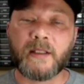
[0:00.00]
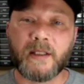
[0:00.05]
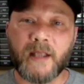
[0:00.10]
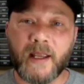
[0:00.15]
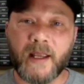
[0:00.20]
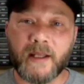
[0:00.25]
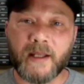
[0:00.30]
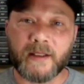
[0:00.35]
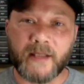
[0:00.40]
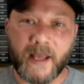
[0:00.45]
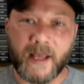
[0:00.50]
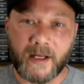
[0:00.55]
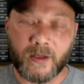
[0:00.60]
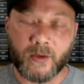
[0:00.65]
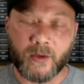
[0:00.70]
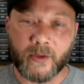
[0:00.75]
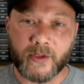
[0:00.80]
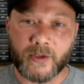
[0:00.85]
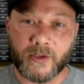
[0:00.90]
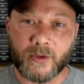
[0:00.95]

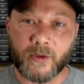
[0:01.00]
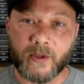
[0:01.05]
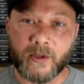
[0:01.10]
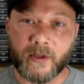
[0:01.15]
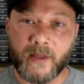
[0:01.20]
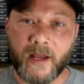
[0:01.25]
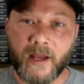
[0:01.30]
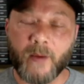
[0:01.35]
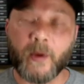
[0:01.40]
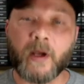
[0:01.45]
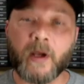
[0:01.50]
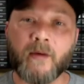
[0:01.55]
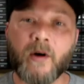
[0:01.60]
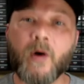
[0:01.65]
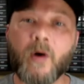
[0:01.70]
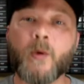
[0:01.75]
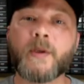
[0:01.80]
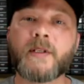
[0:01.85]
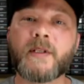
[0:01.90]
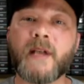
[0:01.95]
category sorting. That way I've
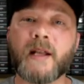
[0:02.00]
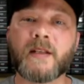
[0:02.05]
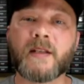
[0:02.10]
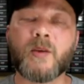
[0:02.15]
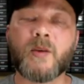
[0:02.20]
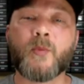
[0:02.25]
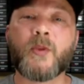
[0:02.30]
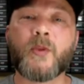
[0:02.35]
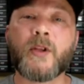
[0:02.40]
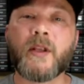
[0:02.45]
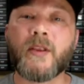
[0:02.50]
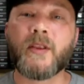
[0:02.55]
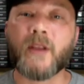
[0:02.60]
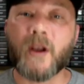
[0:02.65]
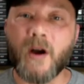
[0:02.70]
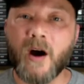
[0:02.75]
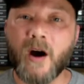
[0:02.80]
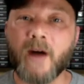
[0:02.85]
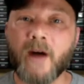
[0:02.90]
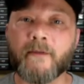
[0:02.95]
always got something in the
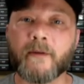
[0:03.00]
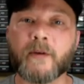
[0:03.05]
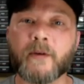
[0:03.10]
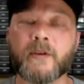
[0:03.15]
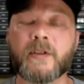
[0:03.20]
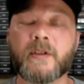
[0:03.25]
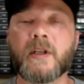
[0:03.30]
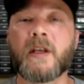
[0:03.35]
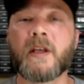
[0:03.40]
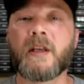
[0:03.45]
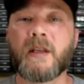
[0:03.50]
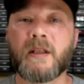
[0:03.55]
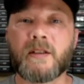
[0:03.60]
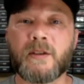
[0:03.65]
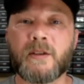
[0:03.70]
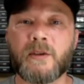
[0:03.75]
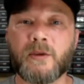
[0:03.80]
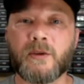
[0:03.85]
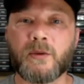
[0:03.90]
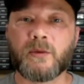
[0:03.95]
coffers
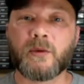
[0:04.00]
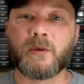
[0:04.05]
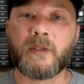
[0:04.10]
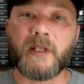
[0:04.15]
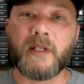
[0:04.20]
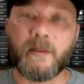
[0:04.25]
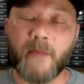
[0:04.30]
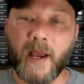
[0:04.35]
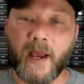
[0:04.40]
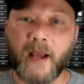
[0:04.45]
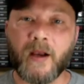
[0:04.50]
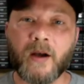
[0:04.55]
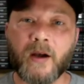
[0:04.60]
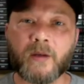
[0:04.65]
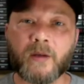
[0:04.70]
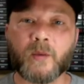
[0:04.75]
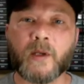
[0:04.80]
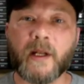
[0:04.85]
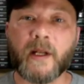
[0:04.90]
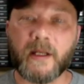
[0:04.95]
to lean back on
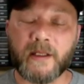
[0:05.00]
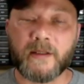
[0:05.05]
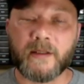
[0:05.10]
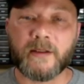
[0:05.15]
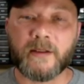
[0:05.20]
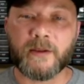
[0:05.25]
when I need to.